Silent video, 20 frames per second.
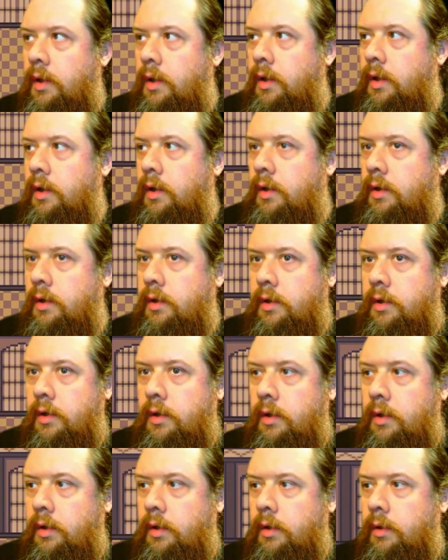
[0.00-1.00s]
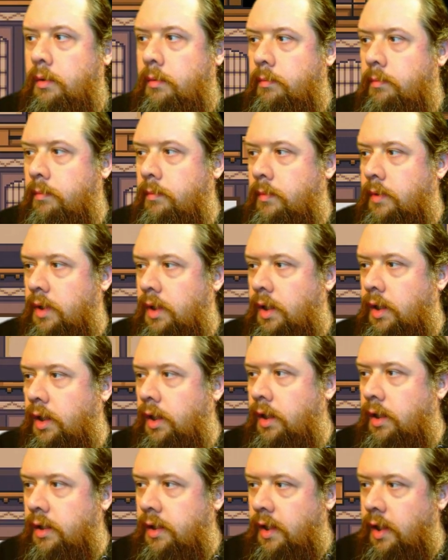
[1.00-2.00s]
I
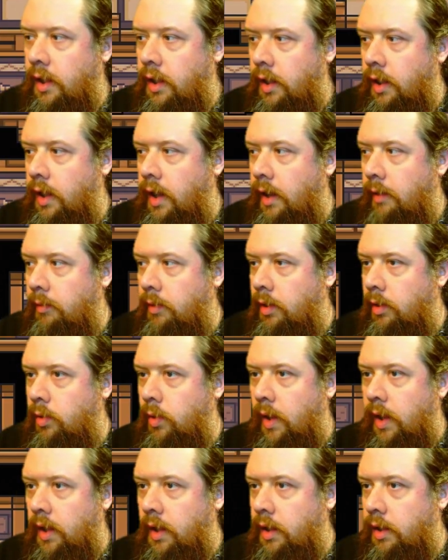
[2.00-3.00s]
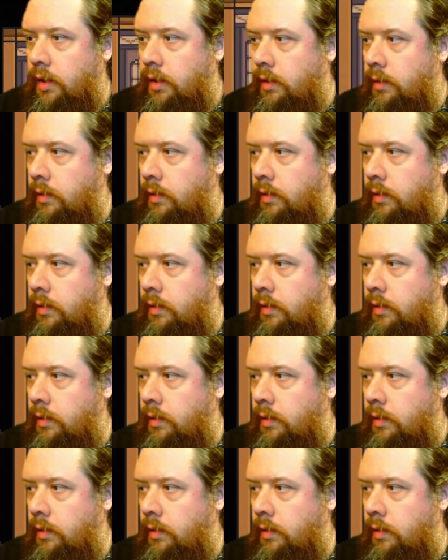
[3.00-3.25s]
need to kill a guy real quick.